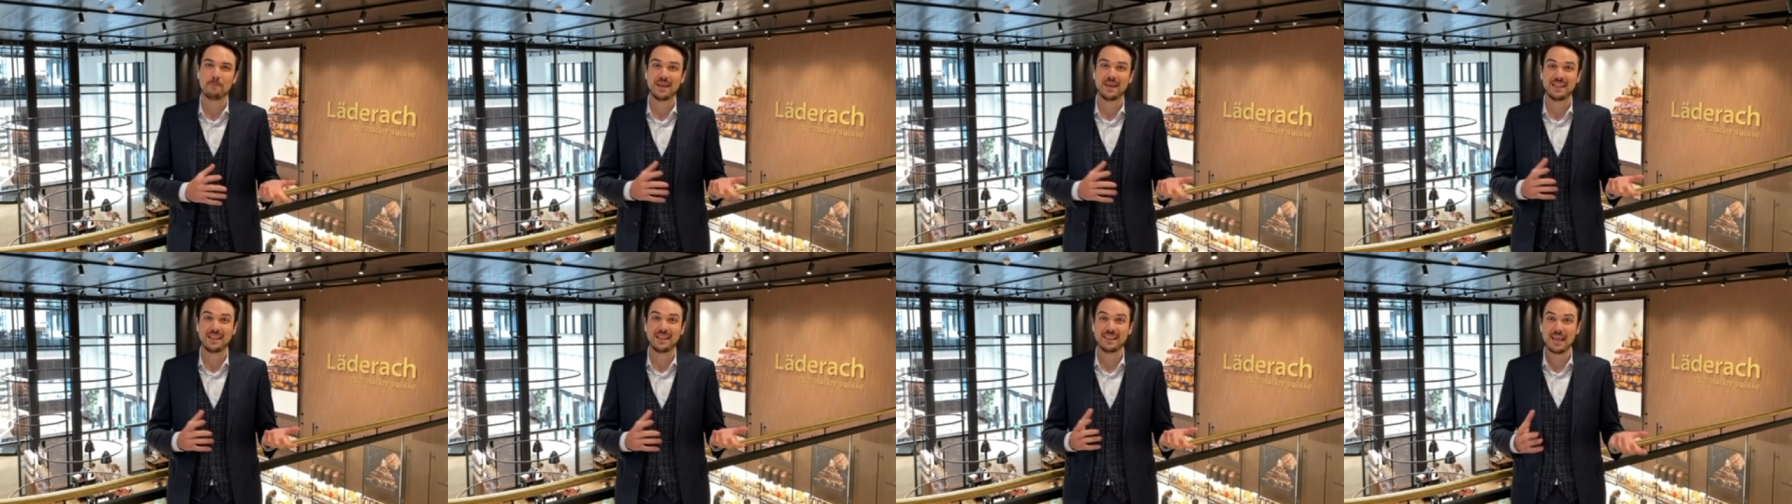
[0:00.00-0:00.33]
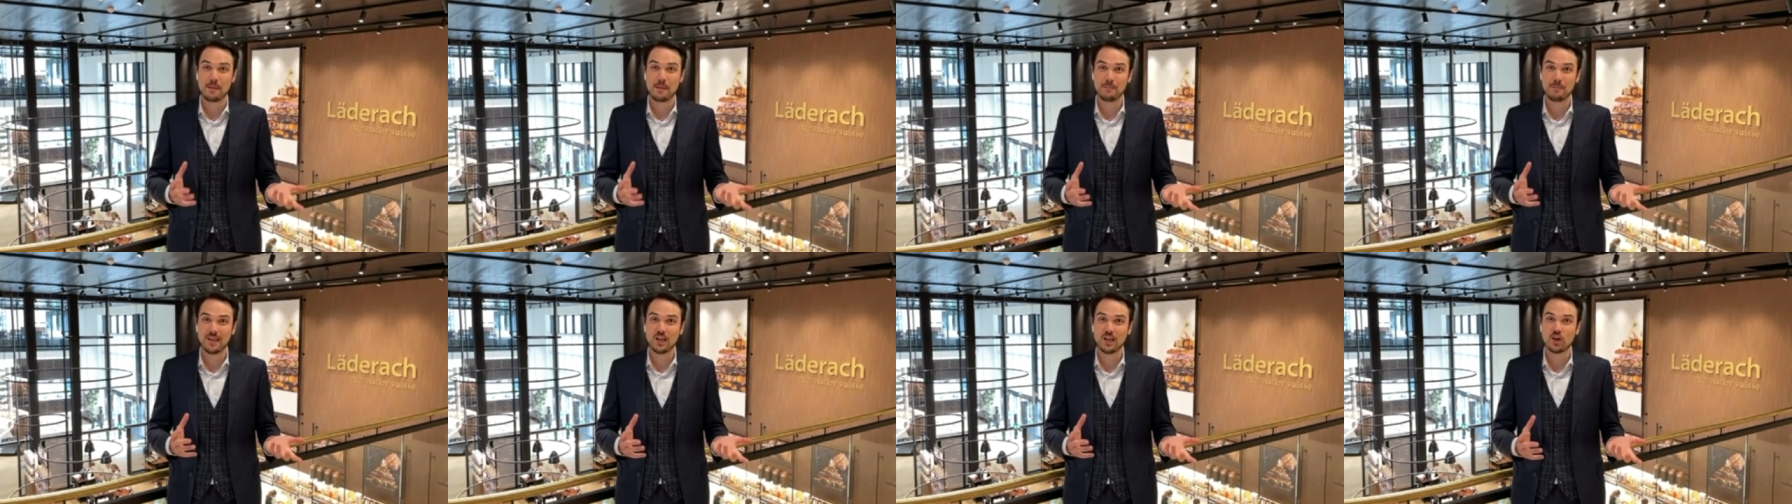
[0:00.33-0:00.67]

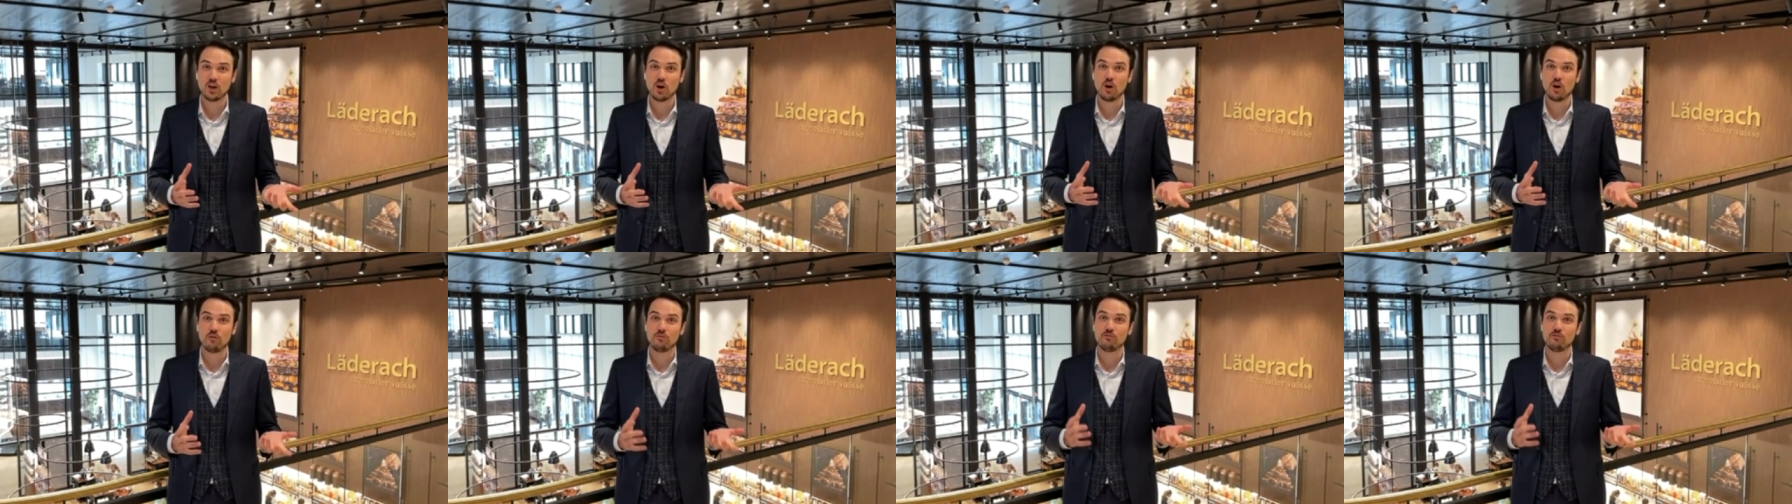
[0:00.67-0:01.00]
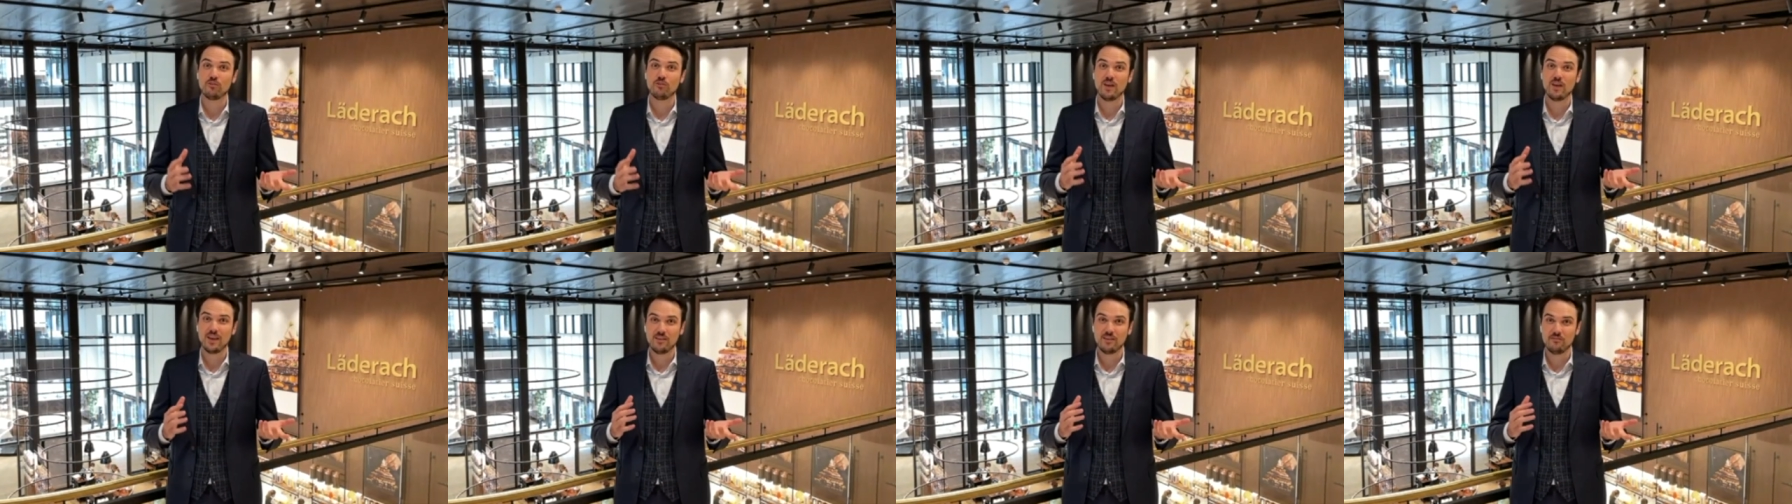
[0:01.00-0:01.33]
pandemic of
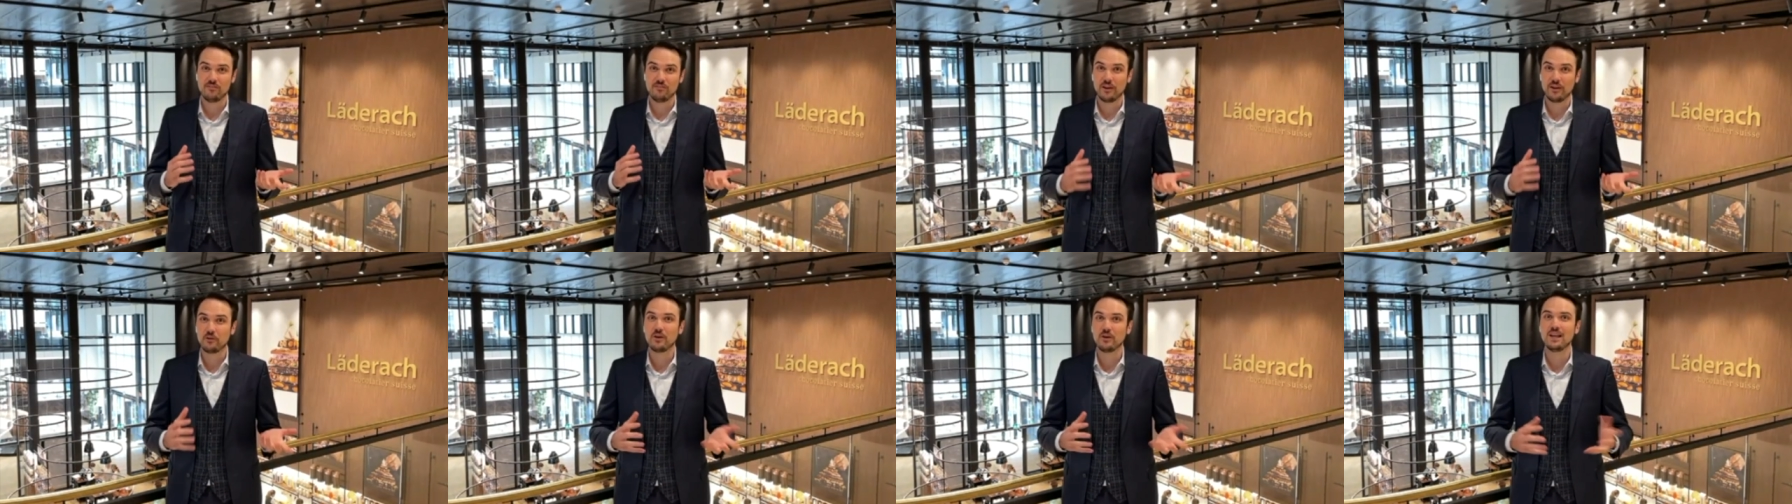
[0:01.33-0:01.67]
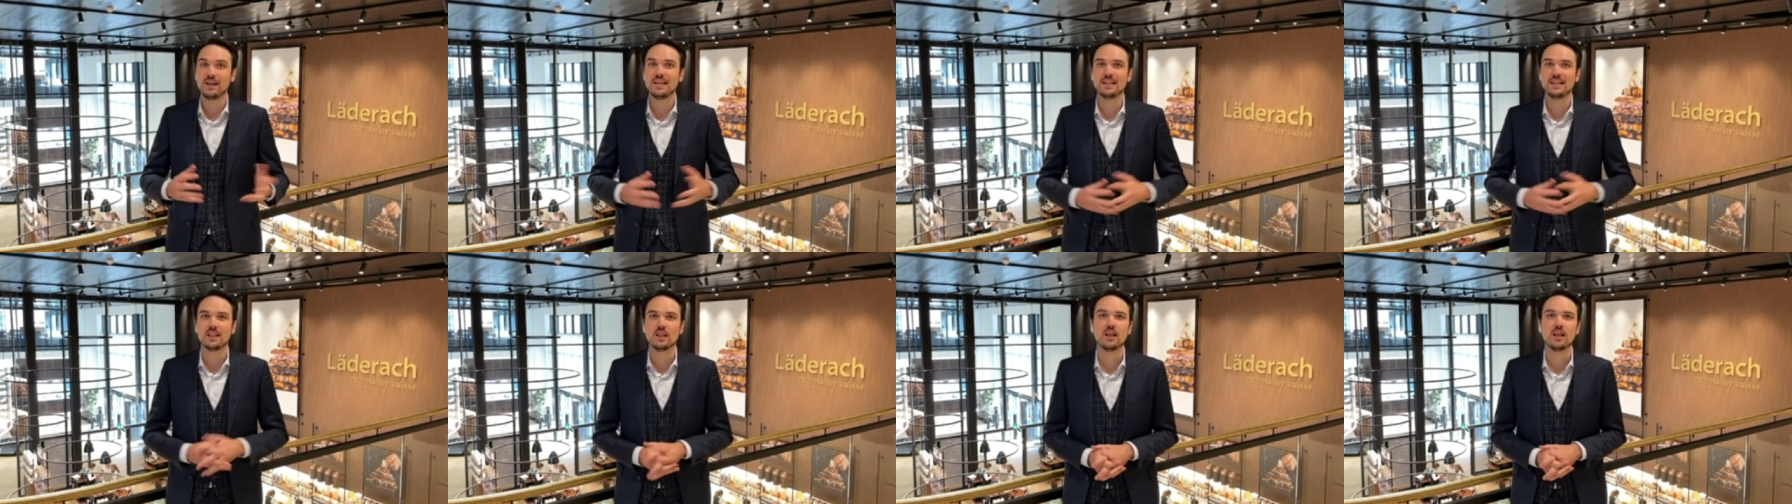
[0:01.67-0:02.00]
very
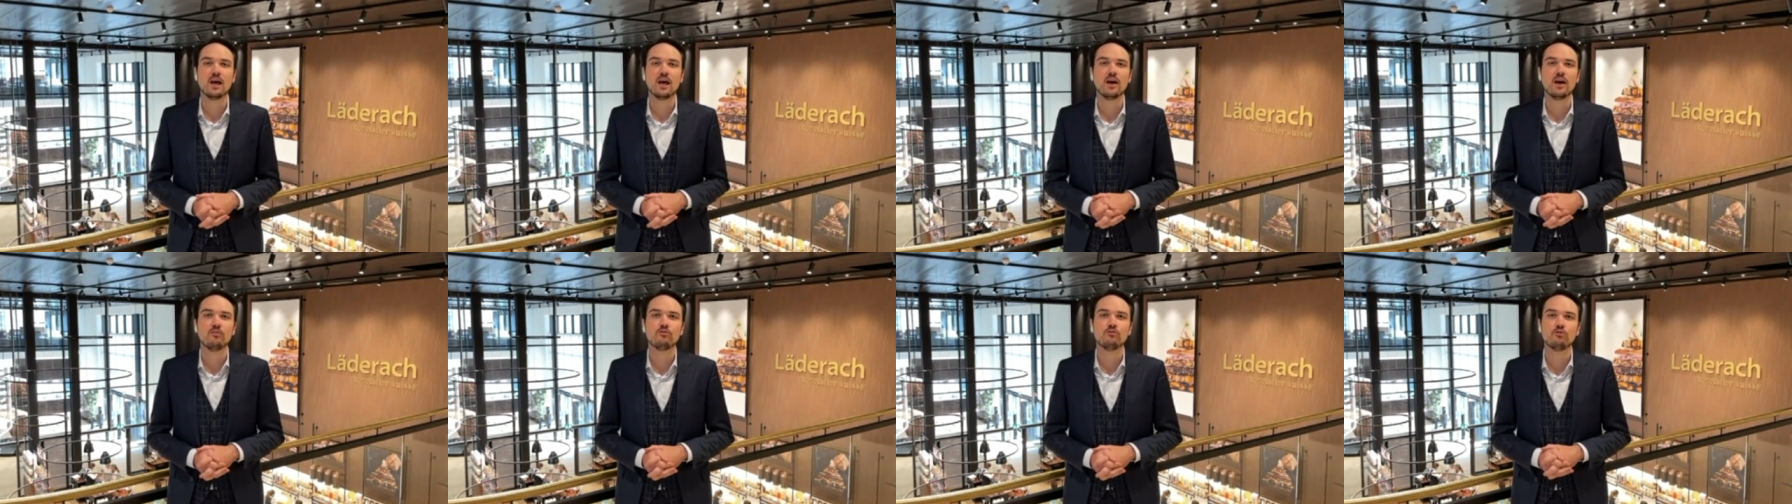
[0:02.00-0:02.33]
little uh,